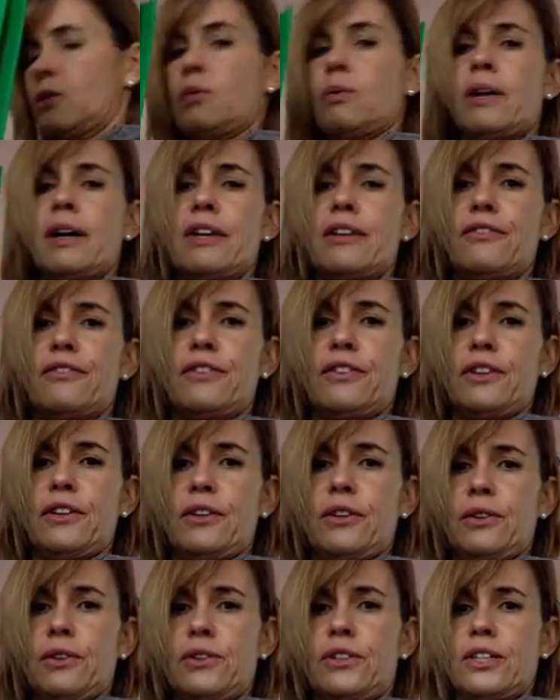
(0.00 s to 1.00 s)
quite a
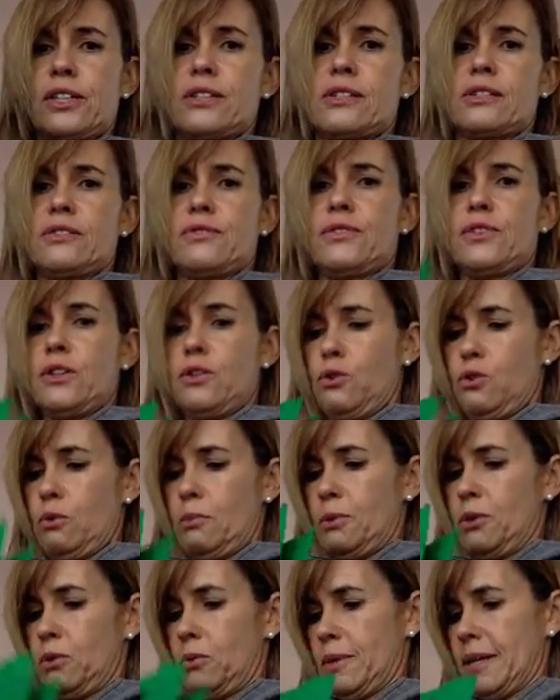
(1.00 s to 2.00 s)
few just of the
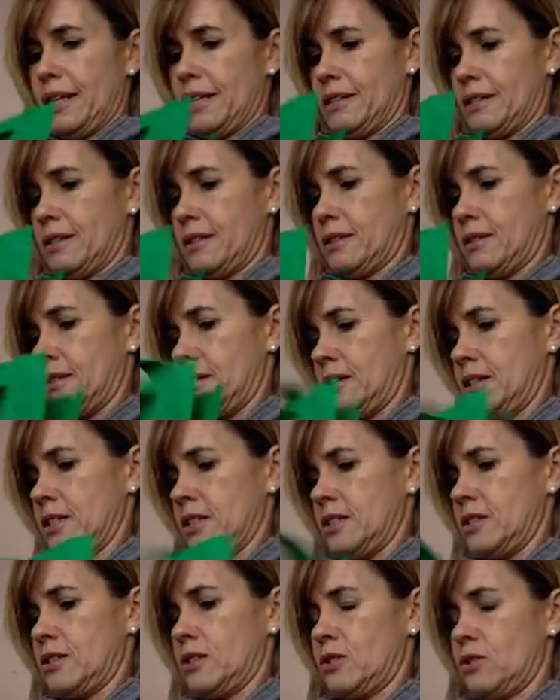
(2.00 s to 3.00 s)
normal ones. And I
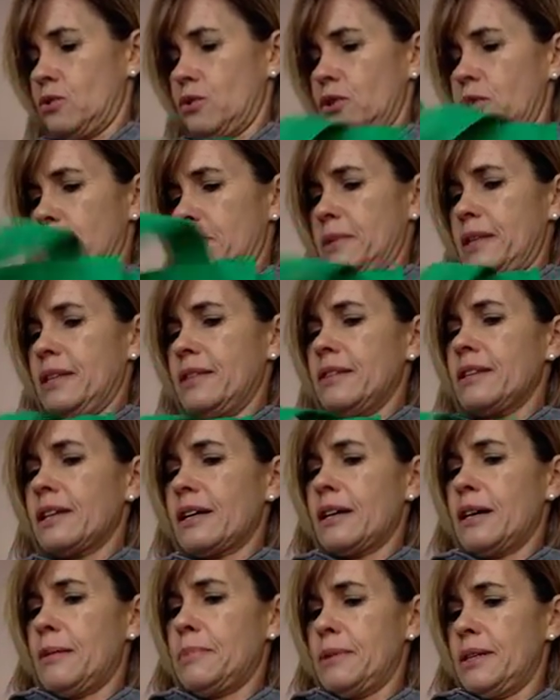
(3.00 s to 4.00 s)
just store them in the
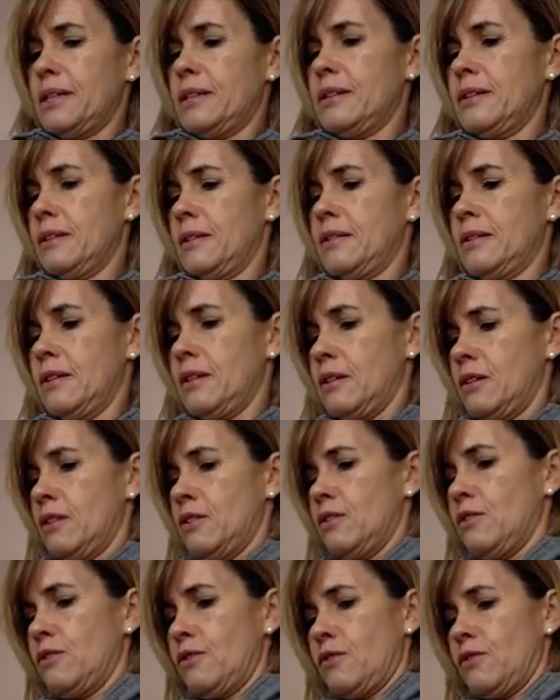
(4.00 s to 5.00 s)
cupboard
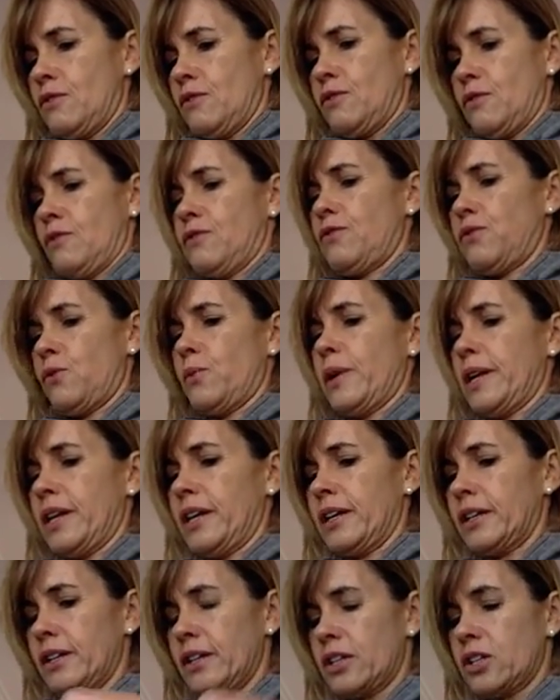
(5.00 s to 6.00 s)
for when
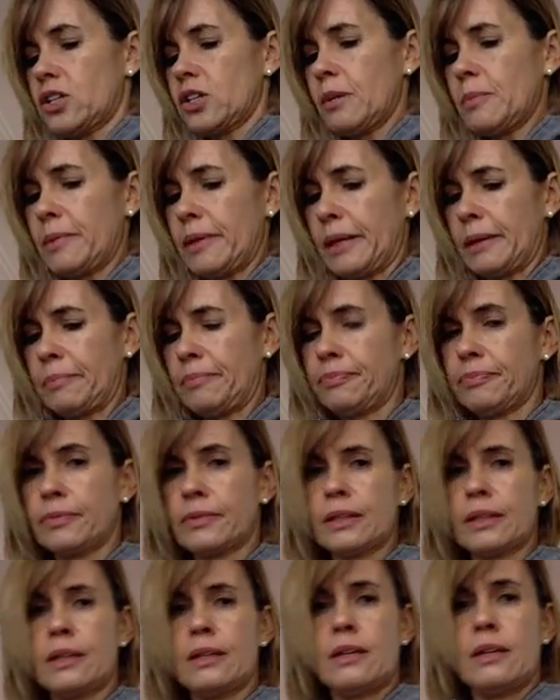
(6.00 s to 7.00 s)
I go shopping.
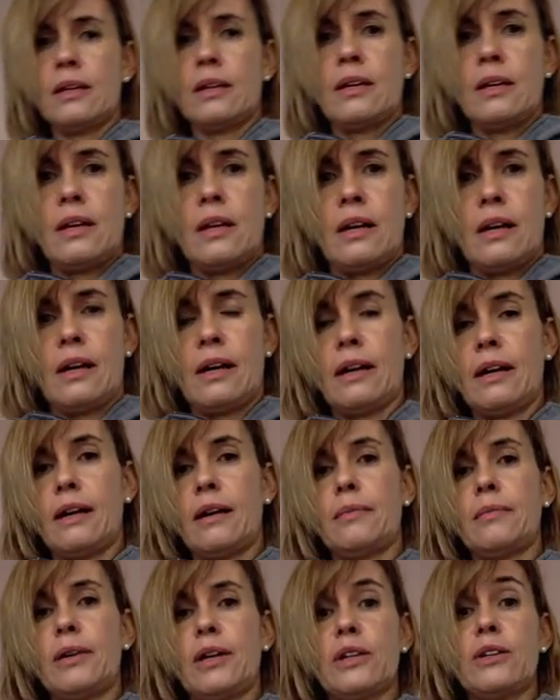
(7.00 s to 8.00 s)

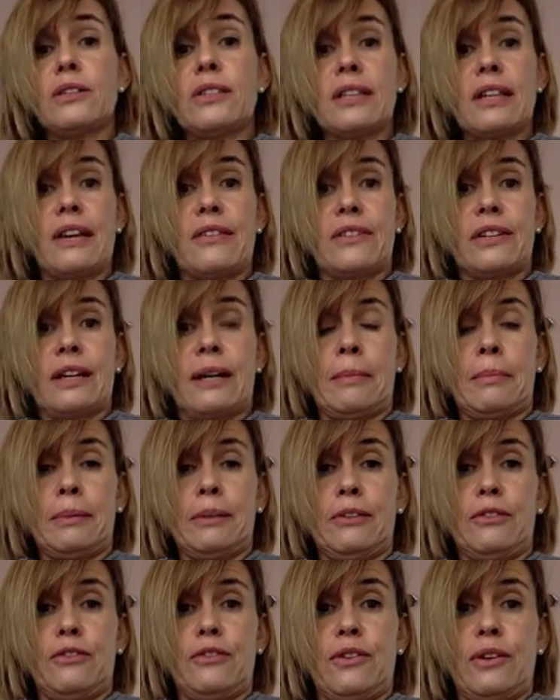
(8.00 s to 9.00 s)
I also have a
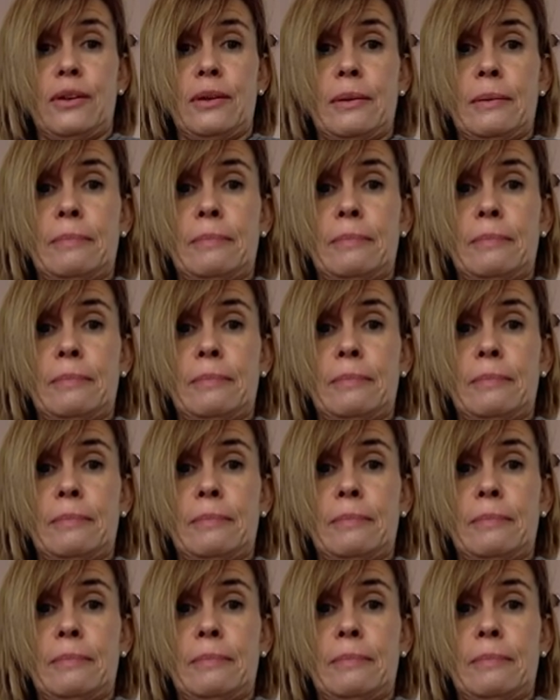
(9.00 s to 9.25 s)
couple of